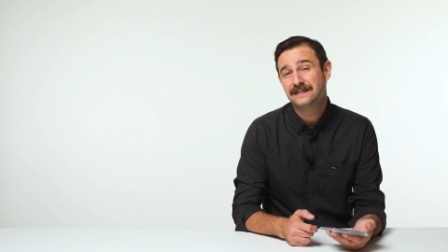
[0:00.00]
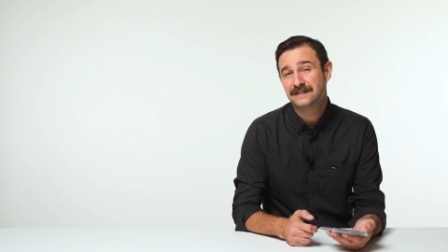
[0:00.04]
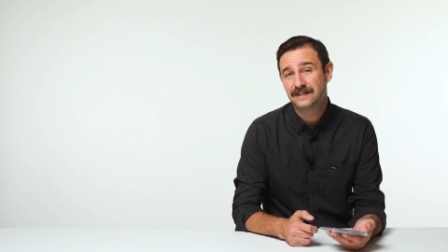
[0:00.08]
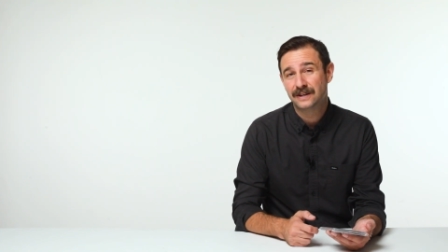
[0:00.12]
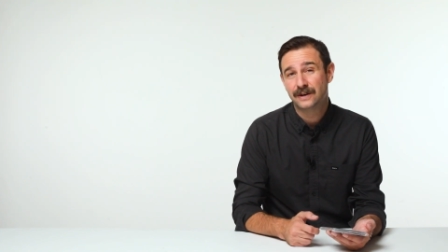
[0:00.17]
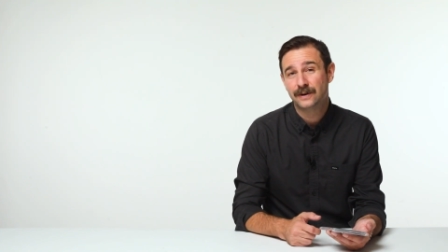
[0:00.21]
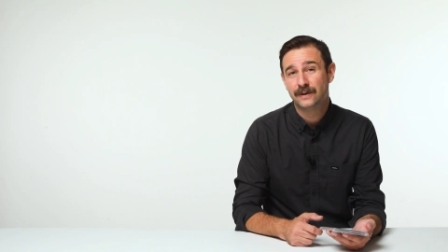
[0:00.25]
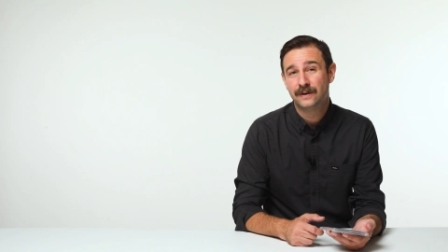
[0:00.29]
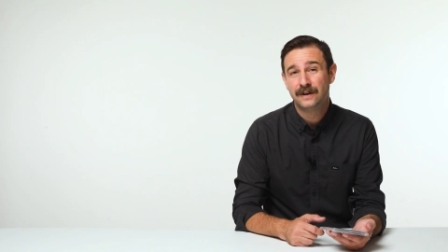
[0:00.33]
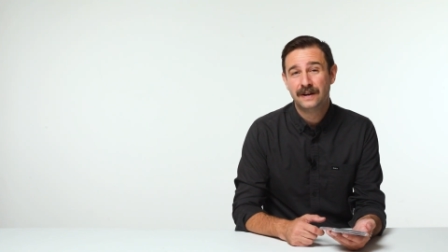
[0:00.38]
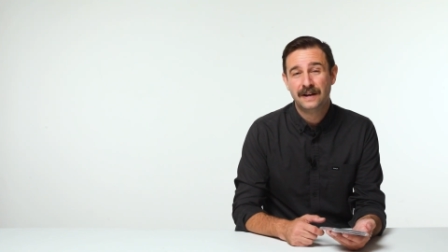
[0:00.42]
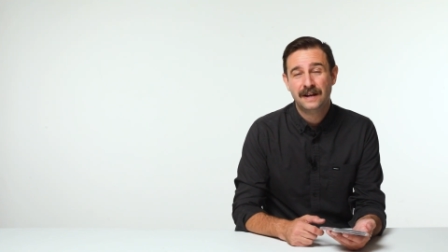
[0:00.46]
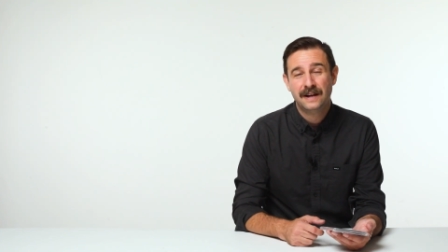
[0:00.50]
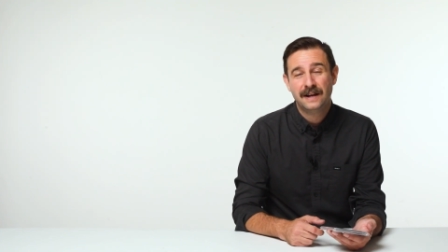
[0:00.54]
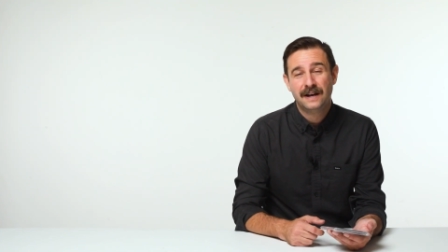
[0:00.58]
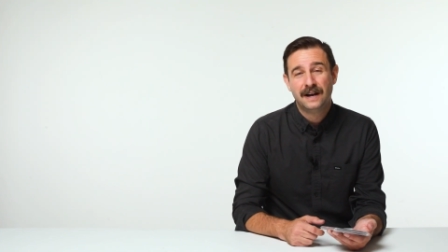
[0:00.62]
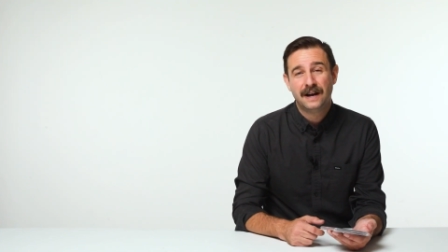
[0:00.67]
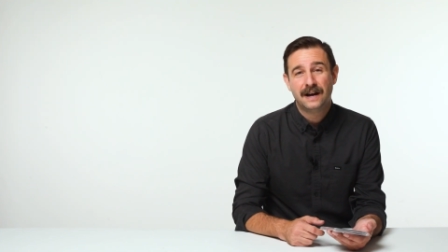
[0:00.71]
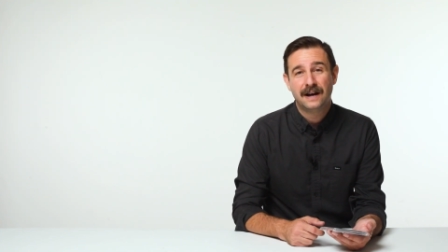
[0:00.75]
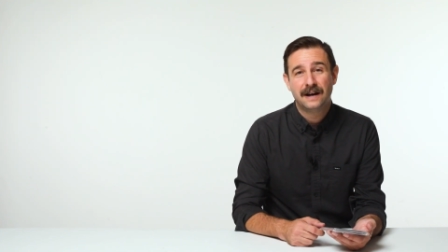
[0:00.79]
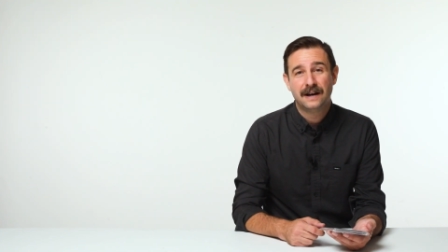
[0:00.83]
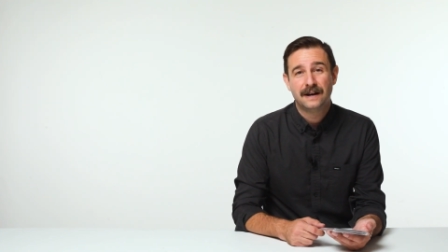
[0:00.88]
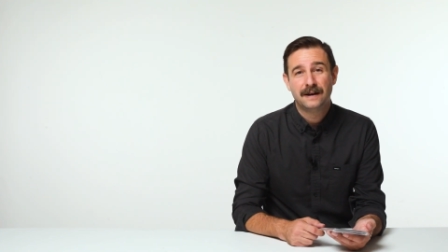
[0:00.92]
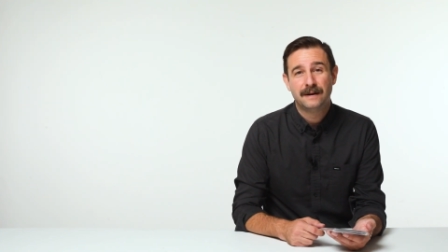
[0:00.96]
So
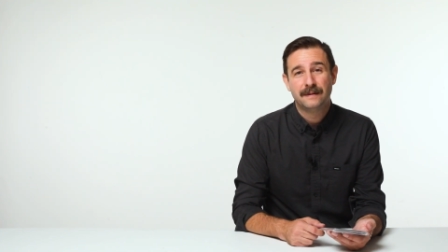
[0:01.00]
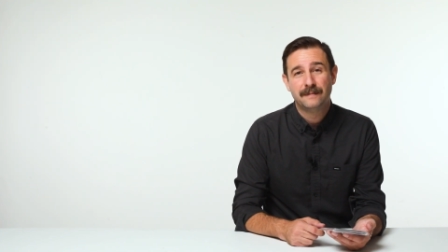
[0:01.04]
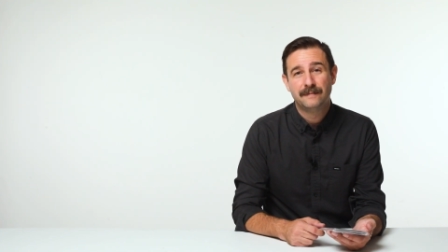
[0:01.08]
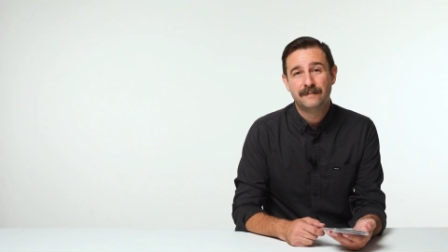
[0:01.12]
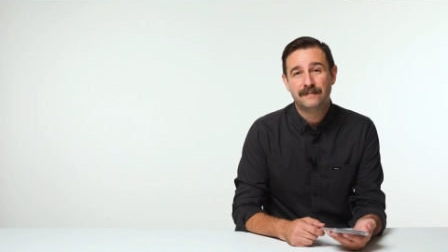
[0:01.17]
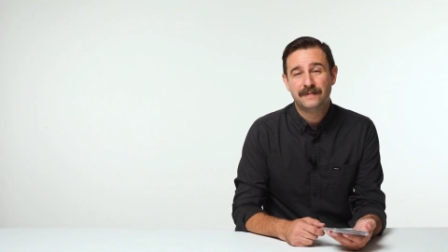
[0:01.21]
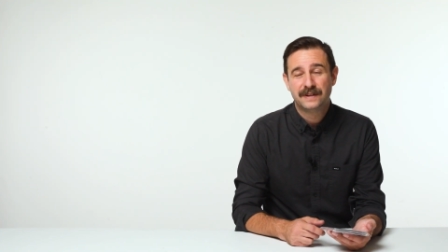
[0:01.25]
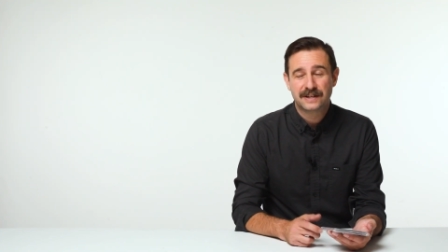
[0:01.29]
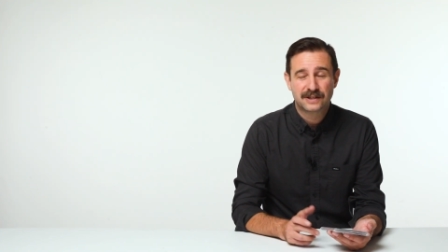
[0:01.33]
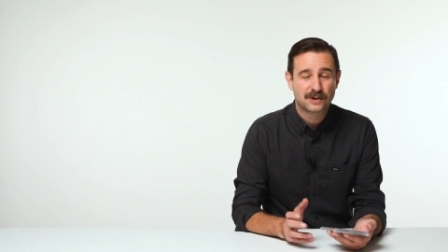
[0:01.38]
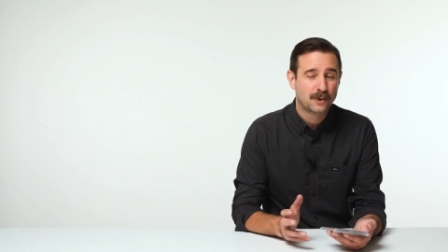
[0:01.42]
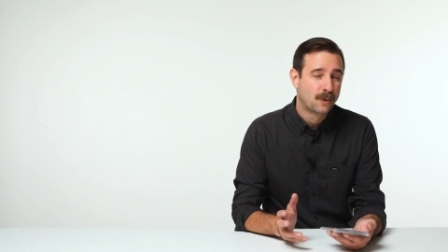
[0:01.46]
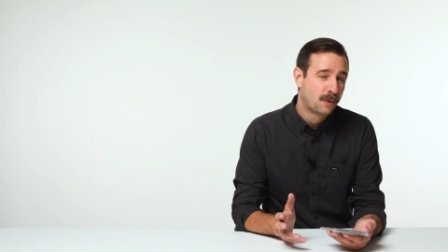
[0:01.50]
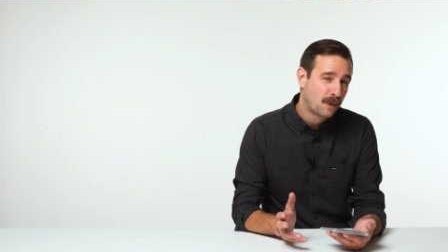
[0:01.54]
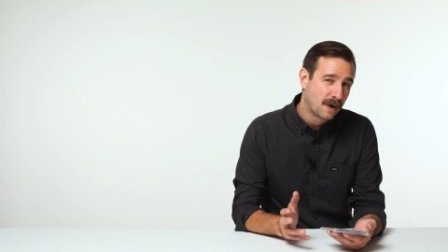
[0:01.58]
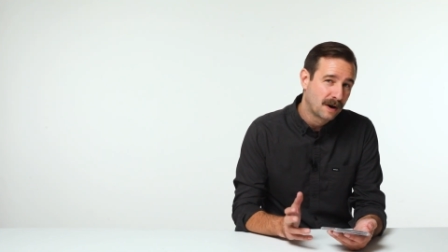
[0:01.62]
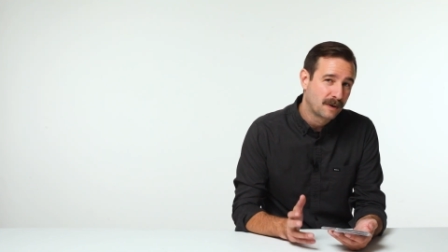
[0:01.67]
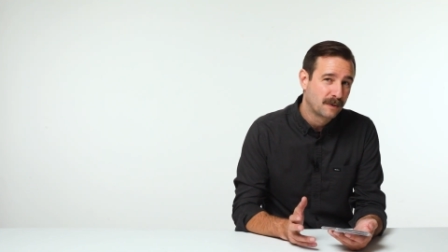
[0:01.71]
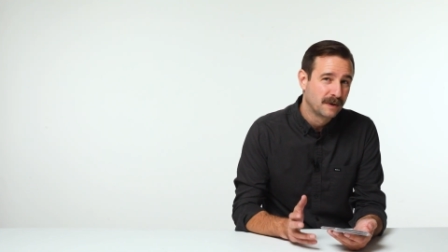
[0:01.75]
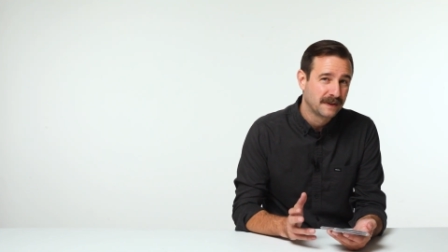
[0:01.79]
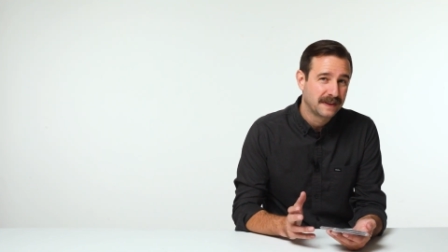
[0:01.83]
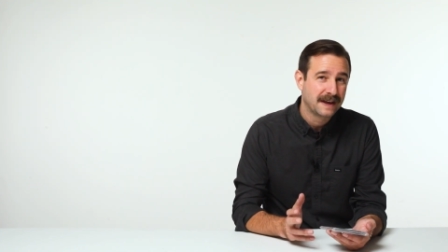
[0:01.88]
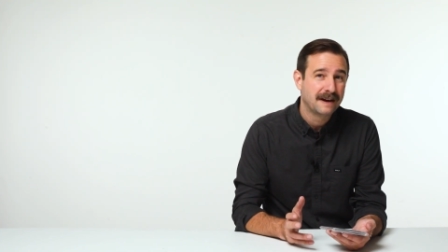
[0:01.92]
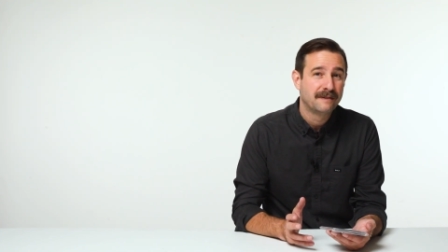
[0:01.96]
this will
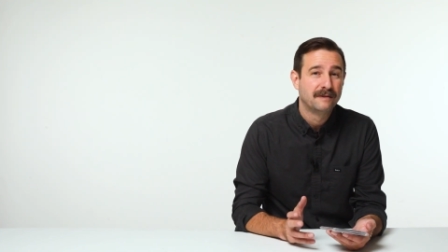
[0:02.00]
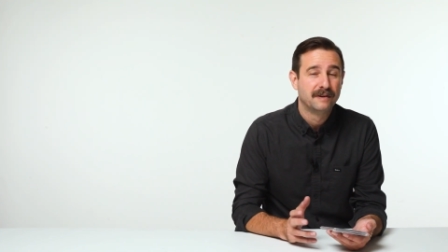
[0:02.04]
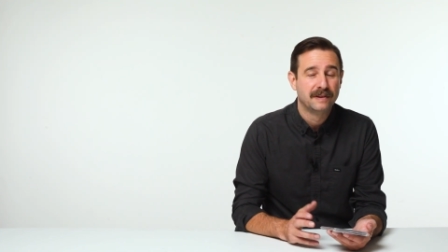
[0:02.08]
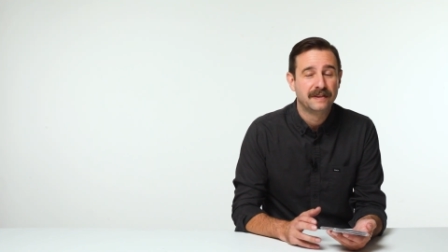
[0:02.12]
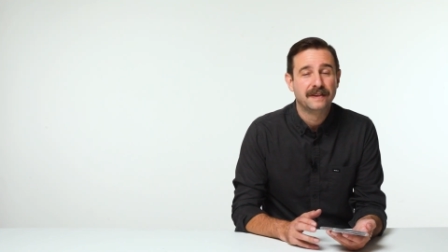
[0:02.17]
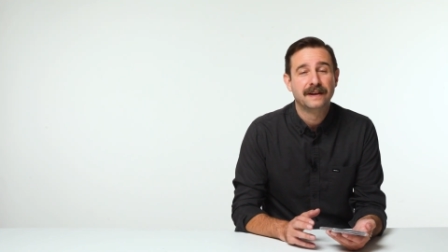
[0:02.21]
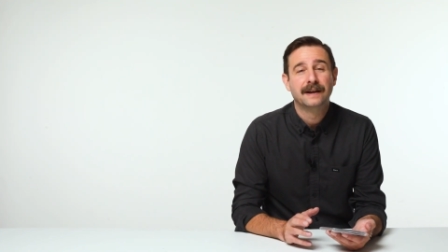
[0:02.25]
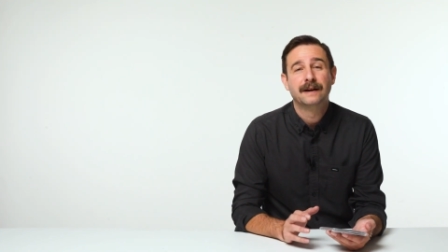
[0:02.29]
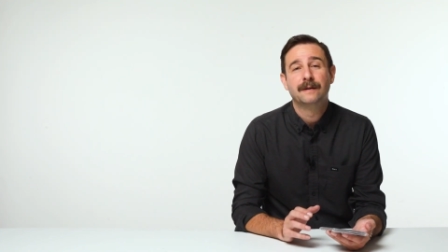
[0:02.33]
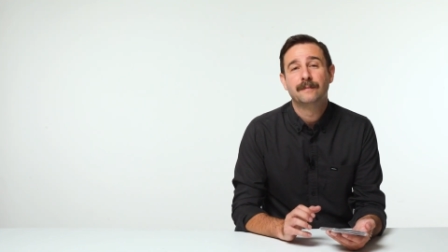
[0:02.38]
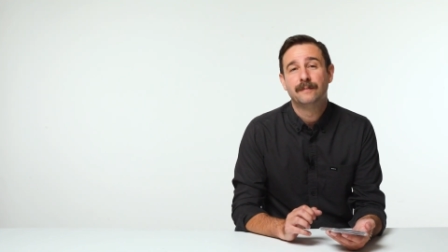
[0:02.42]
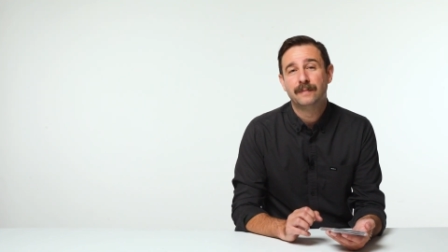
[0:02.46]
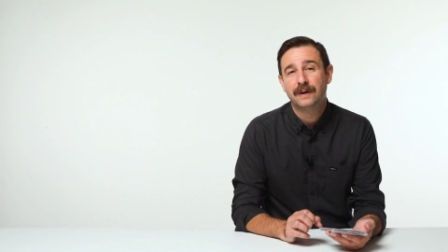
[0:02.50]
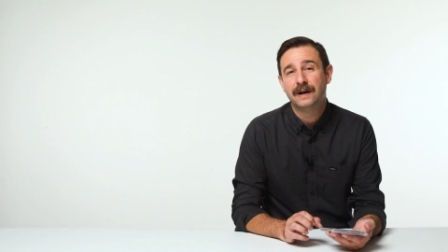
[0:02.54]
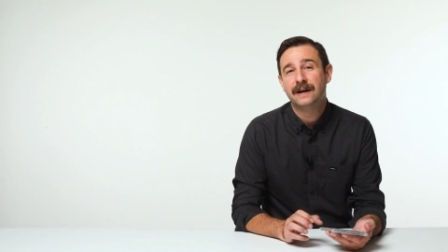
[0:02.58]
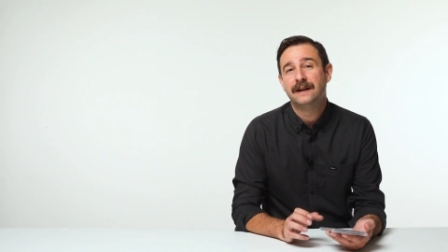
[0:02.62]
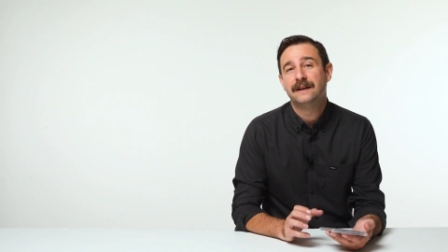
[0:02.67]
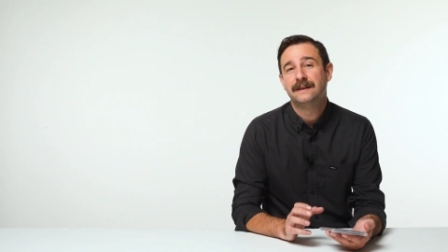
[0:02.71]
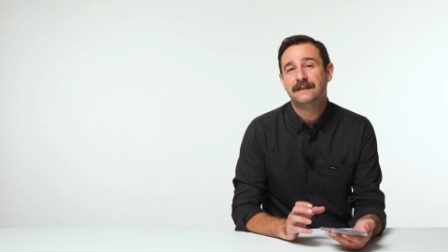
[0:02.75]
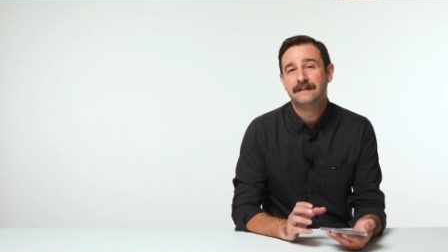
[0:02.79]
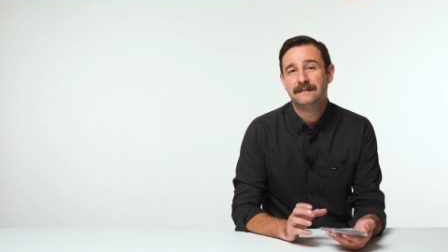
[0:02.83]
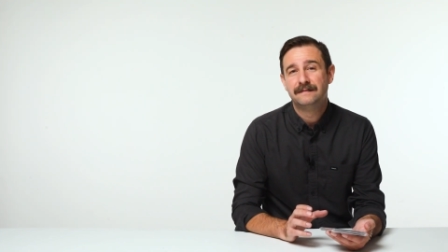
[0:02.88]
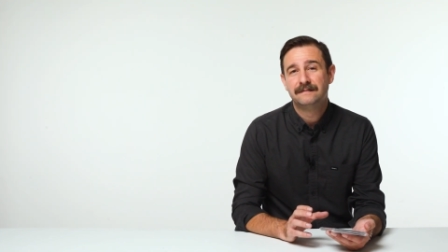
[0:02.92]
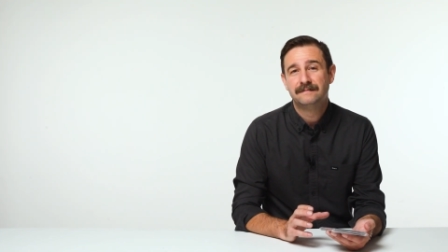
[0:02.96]
work with everything,
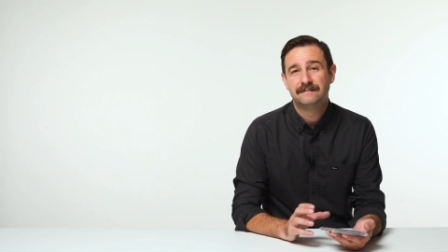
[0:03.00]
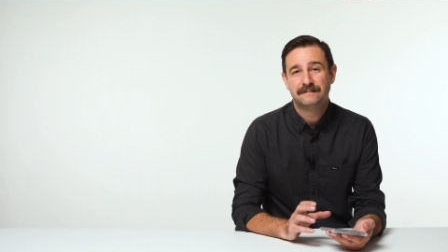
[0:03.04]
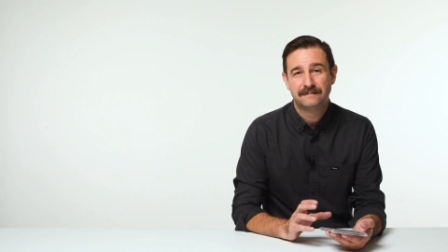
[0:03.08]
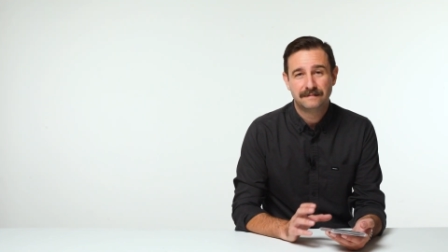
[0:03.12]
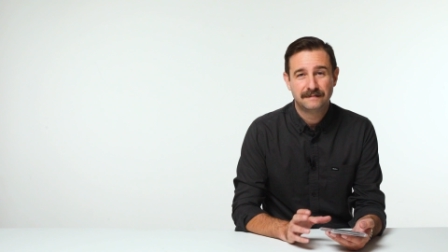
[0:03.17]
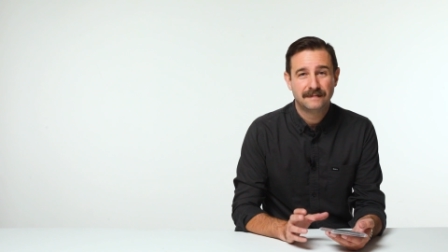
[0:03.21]
but